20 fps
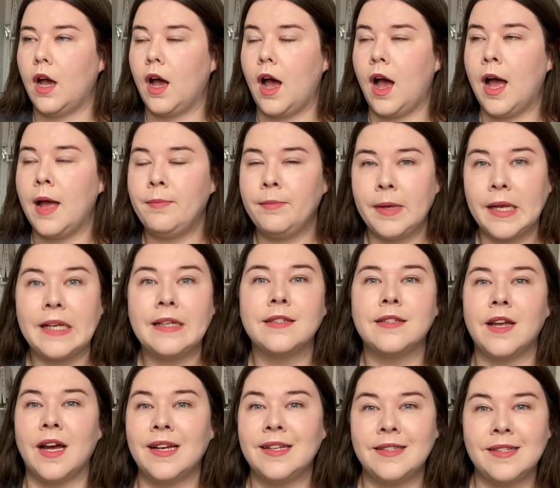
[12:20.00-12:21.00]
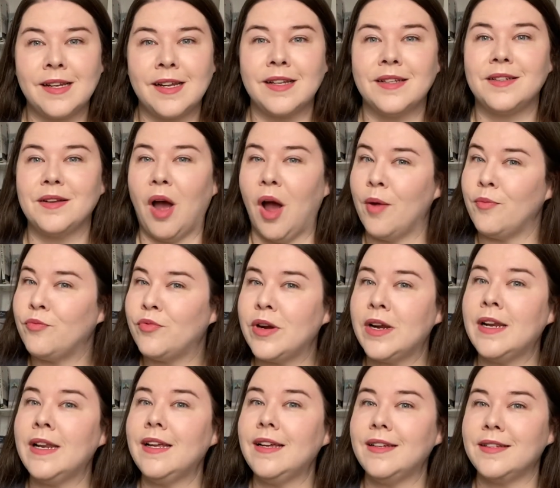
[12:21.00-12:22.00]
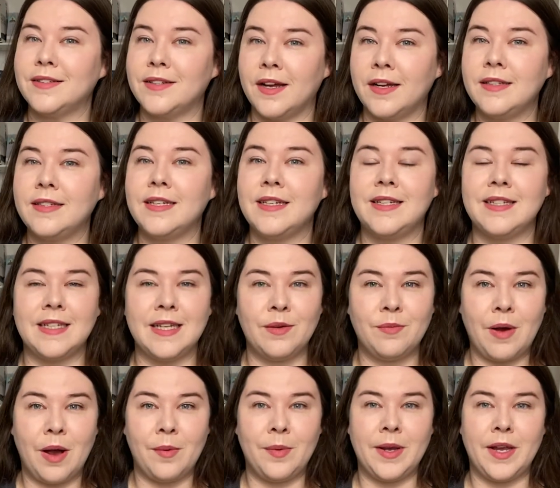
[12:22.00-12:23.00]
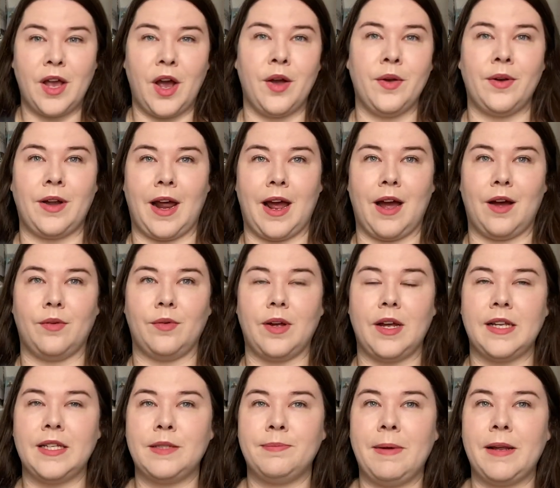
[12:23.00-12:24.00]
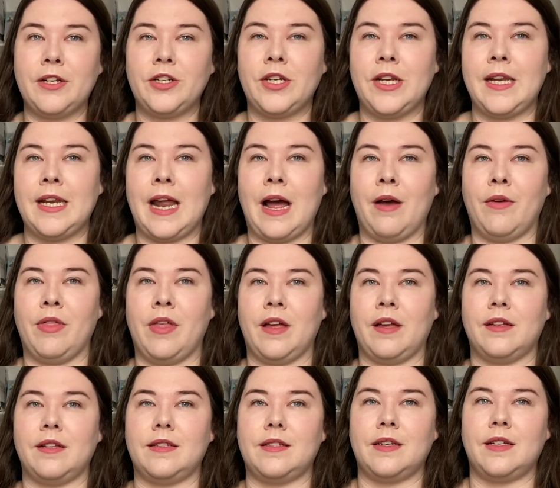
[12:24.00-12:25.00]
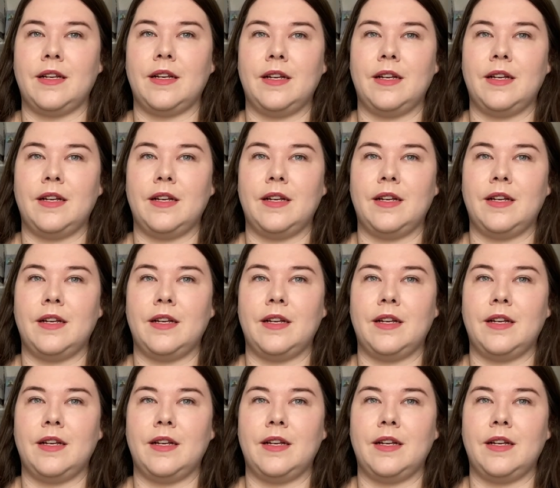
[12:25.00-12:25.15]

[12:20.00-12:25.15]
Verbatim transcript: I'm excited. I'm really excited to see where we go now, especially now that